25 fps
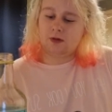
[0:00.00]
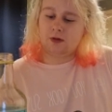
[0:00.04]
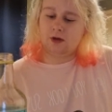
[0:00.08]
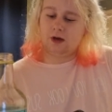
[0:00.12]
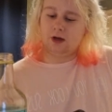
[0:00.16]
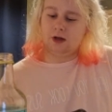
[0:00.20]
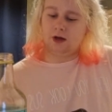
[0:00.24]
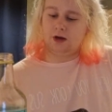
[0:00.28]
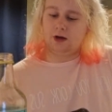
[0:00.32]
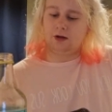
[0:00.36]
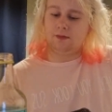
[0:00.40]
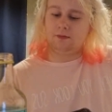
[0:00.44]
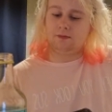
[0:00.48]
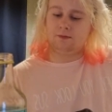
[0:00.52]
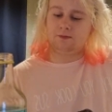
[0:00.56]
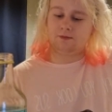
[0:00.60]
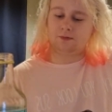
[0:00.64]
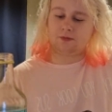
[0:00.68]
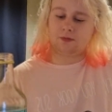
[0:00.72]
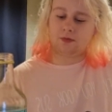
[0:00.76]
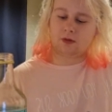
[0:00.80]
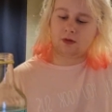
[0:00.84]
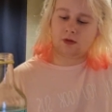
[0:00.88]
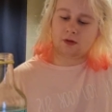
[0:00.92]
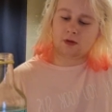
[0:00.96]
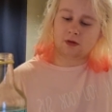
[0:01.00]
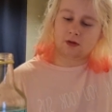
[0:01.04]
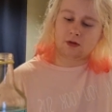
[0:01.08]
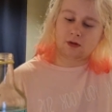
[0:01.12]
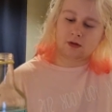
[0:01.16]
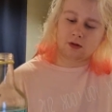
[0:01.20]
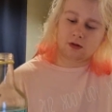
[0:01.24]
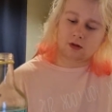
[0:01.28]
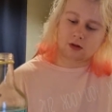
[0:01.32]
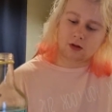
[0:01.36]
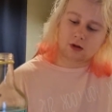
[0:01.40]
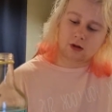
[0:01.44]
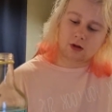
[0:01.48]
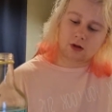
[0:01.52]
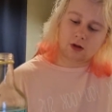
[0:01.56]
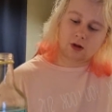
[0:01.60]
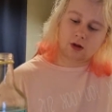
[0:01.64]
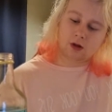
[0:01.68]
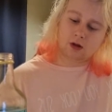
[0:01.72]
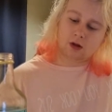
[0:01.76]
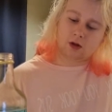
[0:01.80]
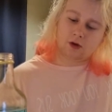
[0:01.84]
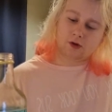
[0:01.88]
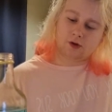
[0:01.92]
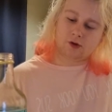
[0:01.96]
And
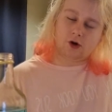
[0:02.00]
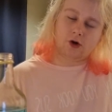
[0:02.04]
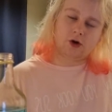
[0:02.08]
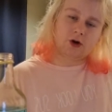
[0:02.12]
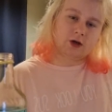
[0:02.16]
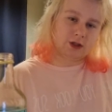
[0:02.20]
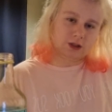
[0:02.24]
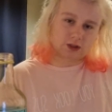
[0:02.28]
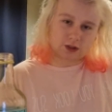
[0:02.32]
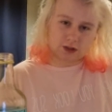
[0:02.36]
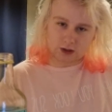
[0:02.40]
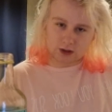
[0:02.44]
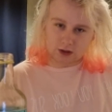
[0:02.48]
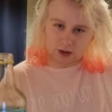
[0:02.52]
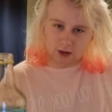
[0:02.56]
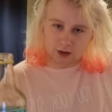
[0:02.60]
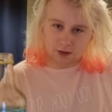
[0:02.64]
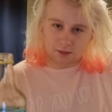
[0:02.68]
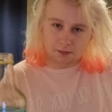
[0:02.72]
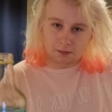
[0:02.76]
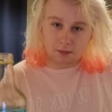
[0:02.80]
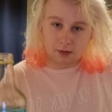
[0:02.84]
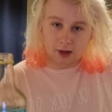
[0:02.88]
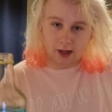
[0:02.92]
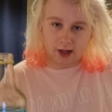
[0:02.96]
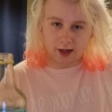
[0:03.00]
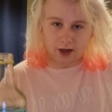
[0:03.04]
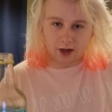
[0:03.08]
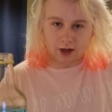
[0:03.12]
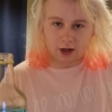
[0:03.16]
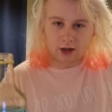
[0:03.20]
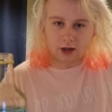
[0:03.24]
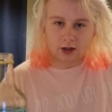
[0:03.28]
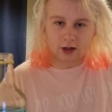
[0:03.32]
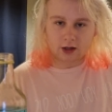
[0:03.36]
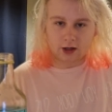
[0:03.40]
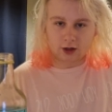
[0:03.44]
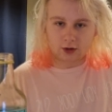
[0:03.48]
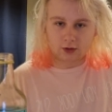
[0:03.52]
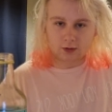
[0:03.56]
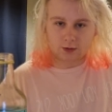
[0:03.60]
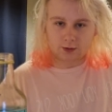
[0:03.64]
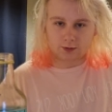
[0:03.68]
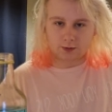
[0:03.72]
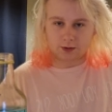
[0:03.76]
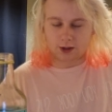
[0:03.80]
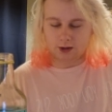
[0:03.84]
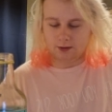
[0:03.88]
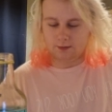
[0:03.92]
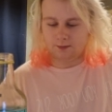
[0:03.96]
talking to men
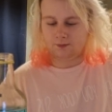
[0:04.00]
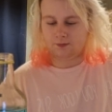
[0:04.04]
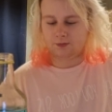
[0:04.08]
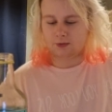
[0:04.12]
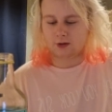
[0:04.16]
helped me.